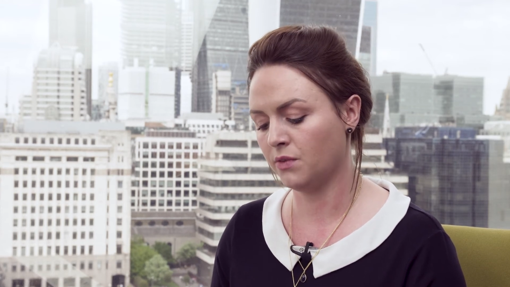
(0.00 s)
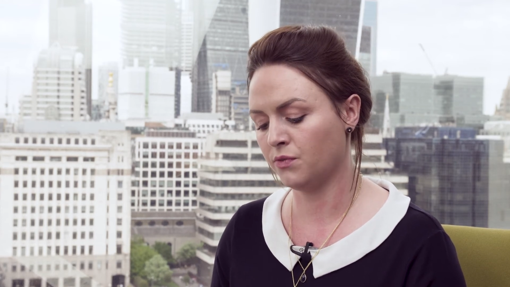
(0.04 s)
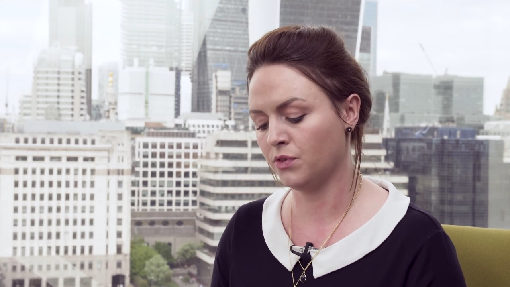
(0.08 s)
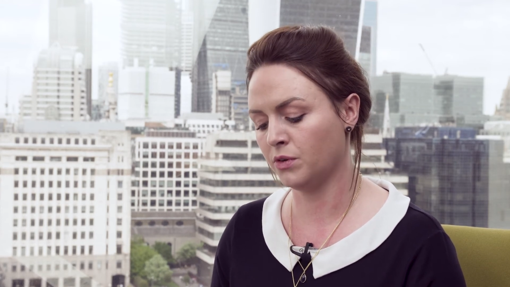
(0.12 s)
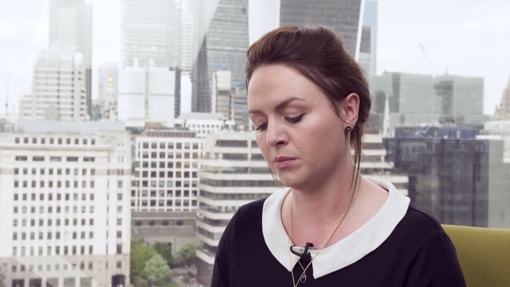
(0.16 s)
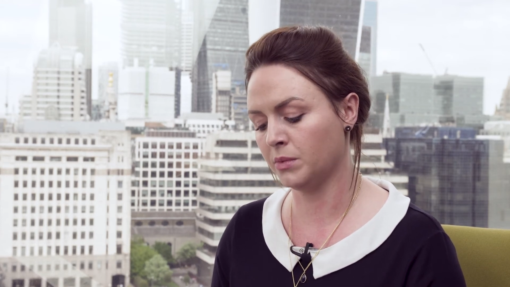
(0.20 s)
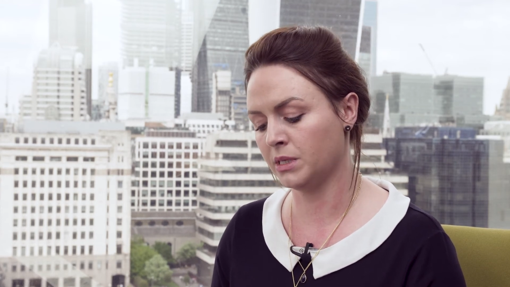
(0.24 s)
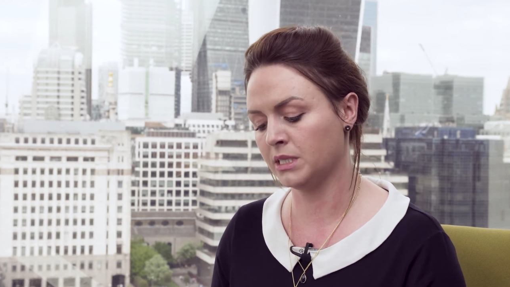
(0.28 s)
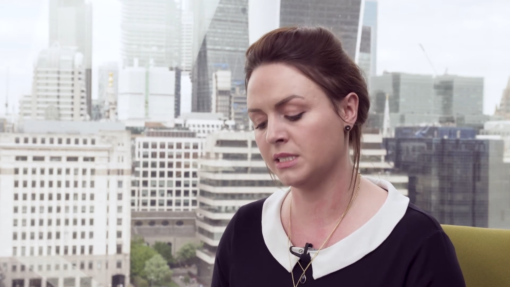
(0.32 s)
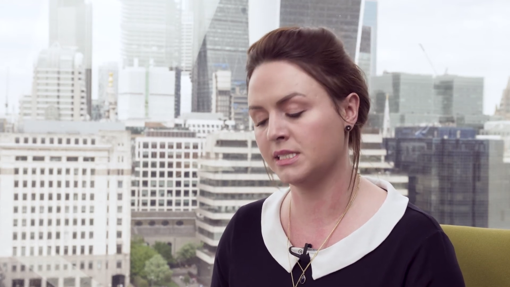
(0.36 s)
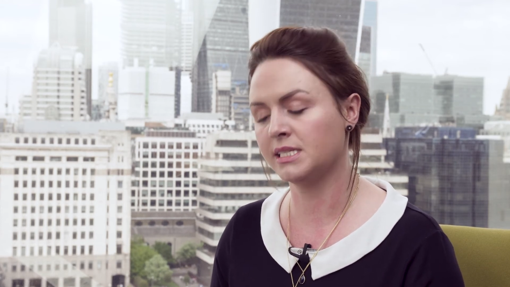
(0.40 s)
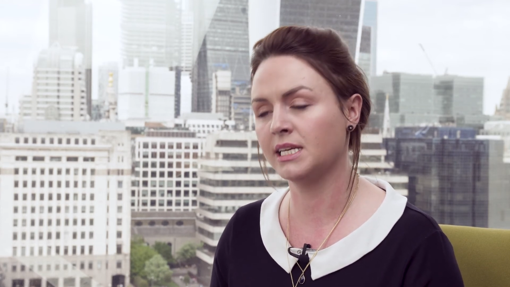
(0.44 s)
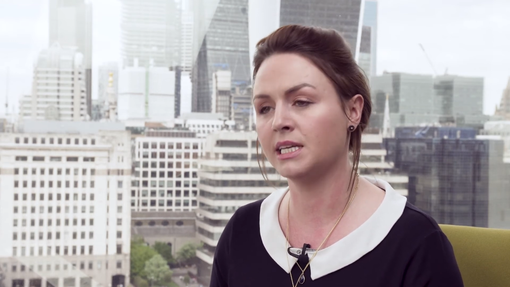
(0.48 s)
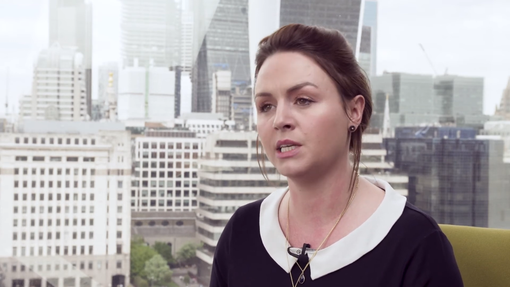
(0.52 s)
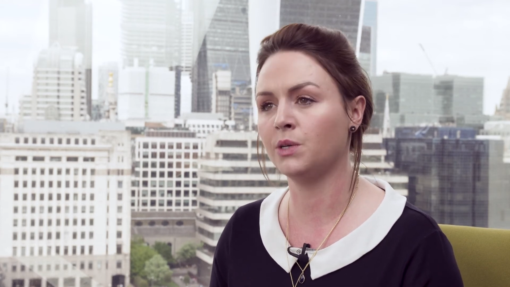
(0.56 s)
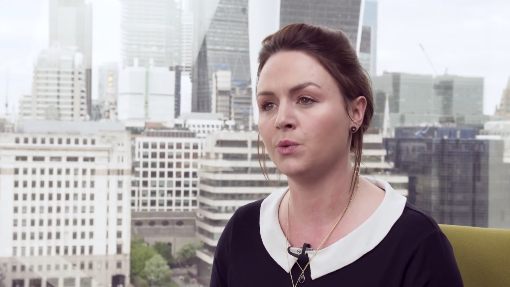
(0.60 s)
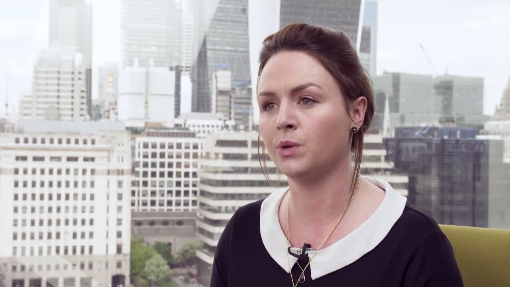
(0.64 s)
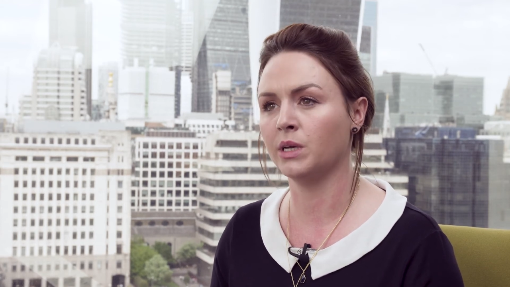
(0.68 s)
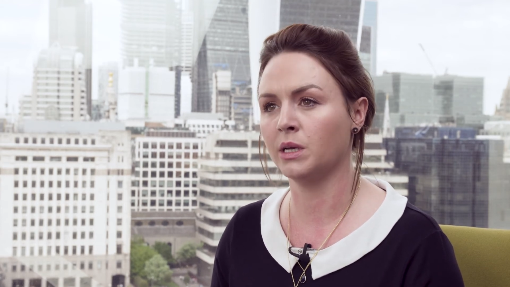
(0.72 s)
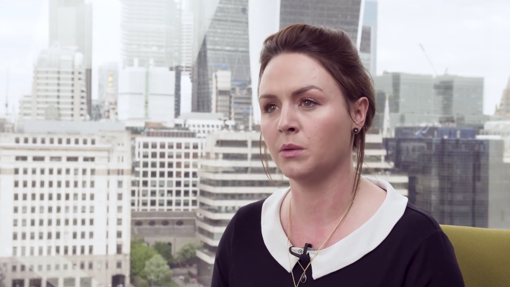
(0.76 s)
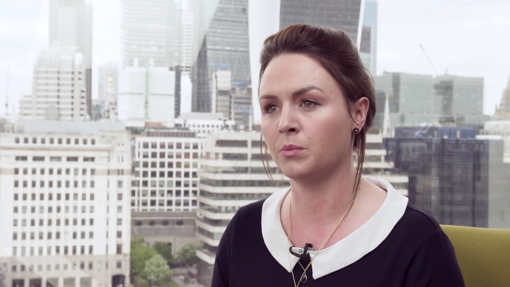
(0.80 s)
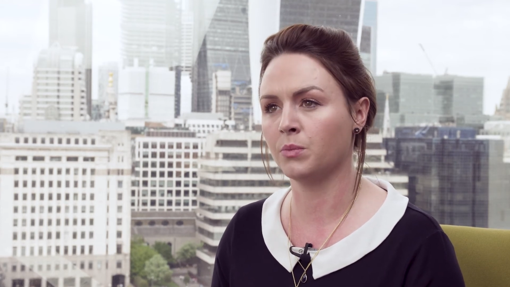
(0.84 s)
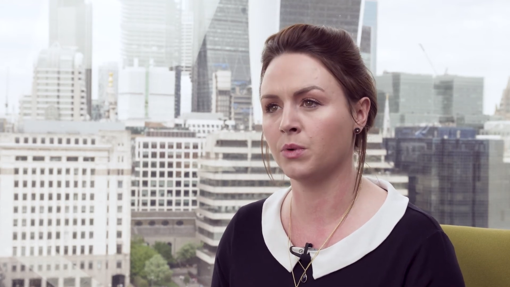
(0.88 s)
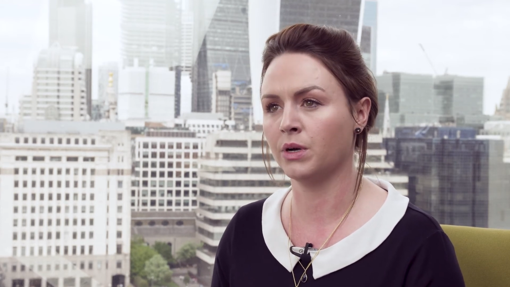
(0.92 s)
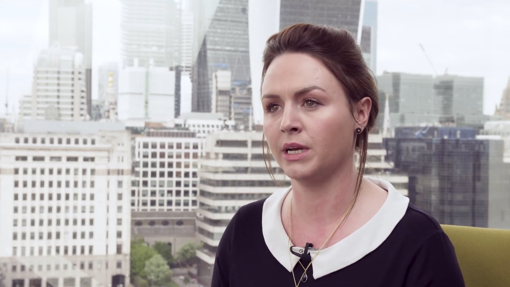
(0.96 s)
from
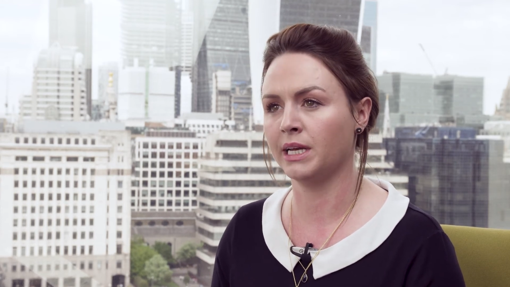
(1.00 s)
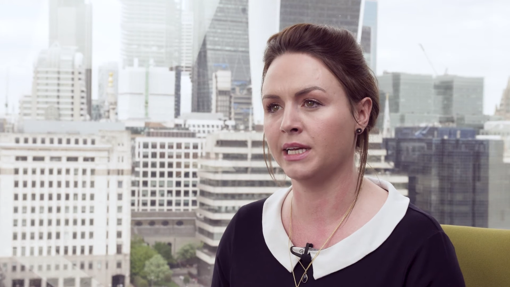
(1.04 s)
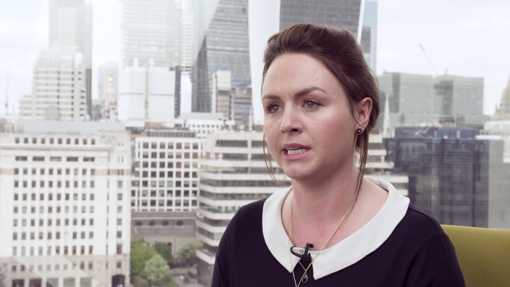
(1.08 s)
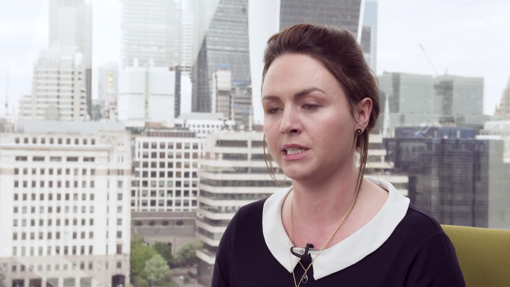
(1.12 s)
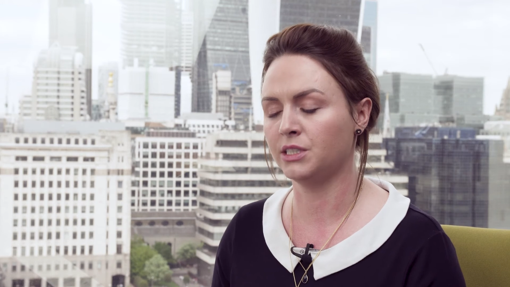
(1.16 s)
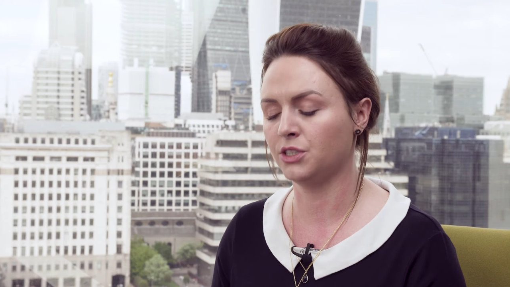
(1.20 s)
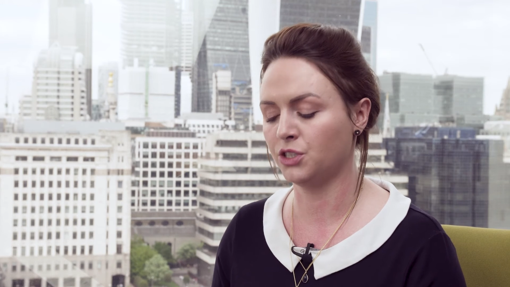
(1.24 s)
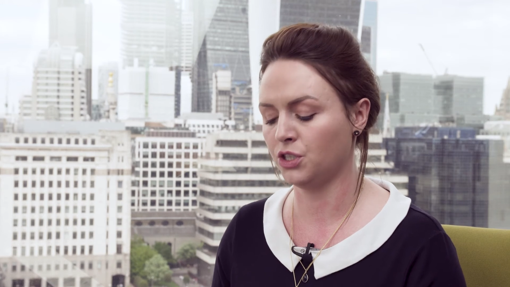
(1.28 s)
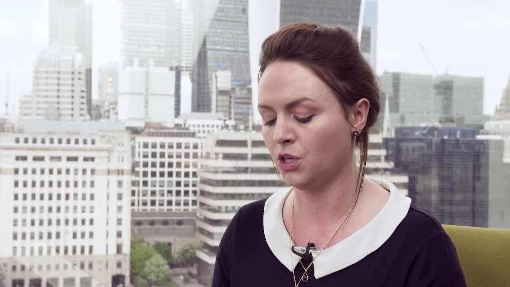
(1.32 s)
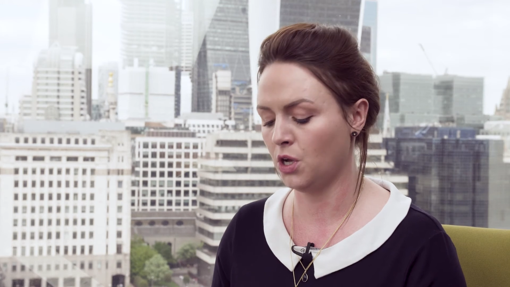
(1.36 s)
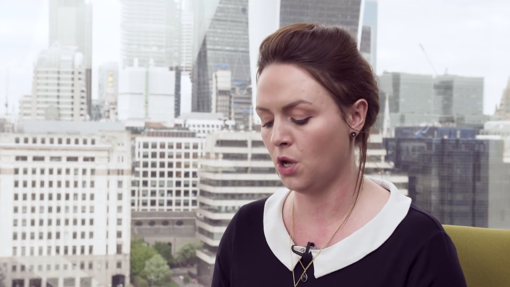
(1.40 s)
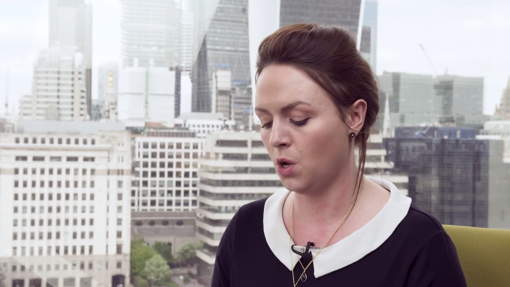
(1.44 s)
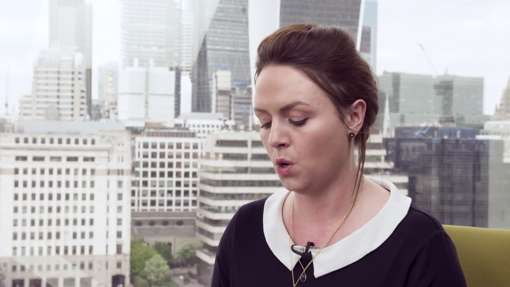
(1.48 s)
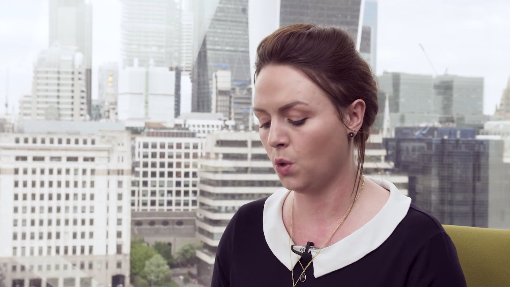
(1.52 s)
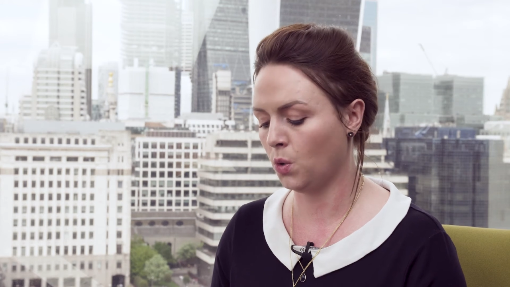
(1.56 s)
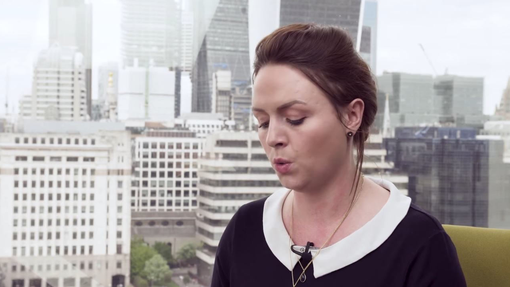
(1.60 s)
continuing a breach